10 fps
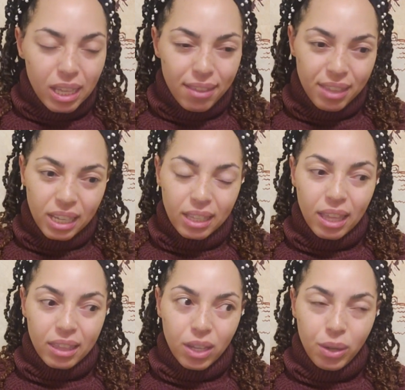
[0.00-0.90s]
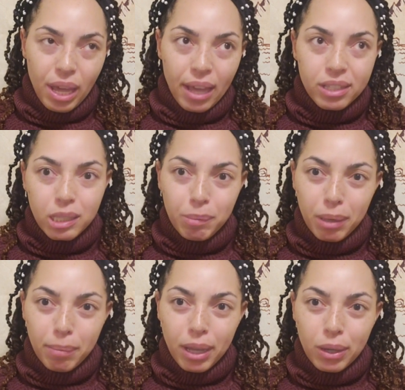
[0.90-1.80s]
think that they'll ask me
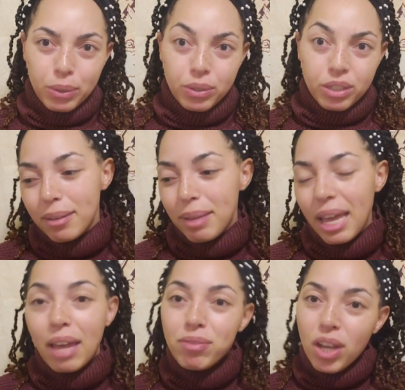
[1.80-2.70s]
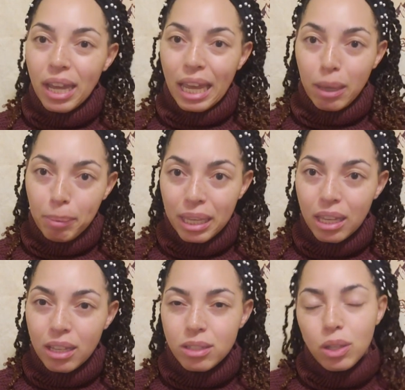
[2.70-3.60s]
about. I have taught
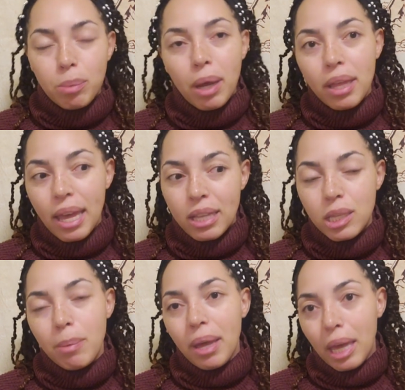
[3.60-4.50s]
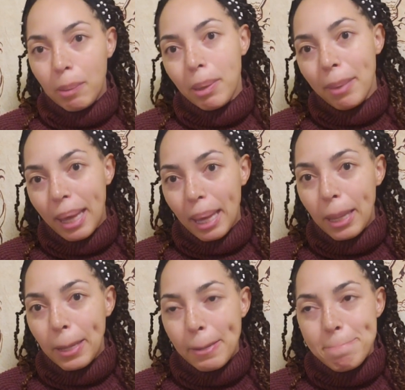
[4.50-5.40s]
AP, so they'll probably ask about AP
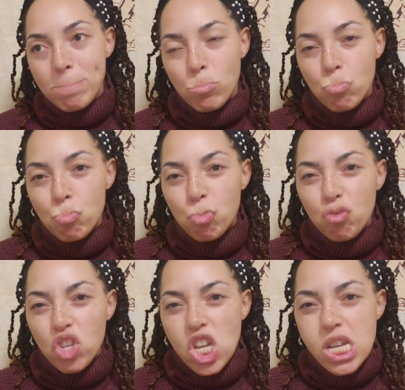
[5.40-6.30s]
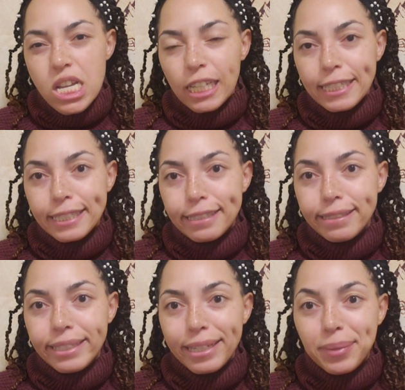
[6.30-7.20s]
Bio. And
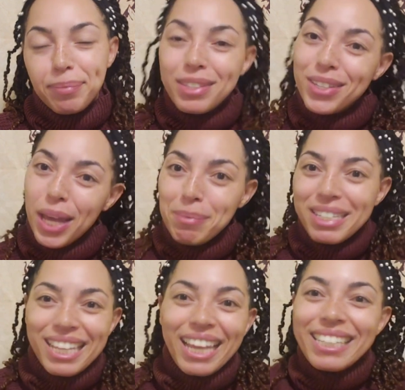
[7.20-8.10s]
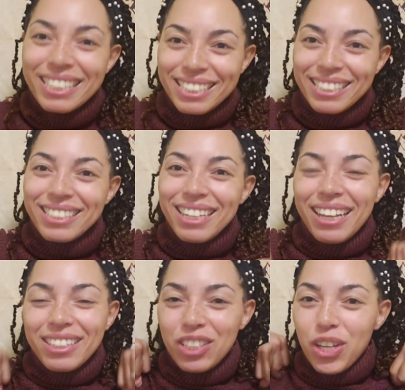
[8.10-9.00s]
yeah, so I'm excited
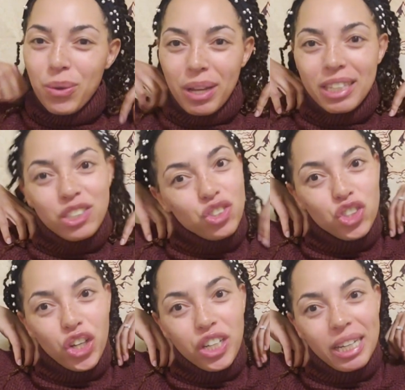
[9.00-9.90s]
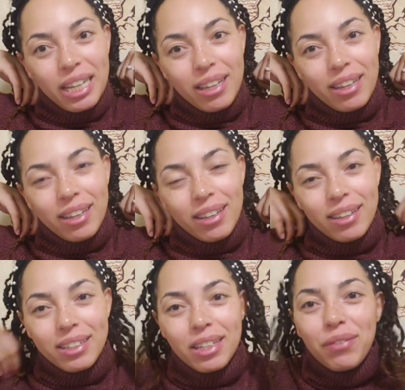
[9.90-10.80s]
to go on this journey,
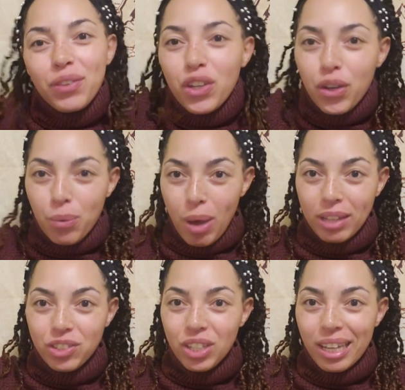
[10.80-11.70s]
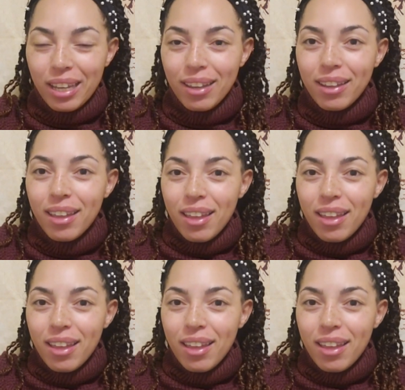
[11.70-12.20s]
and if you're watching,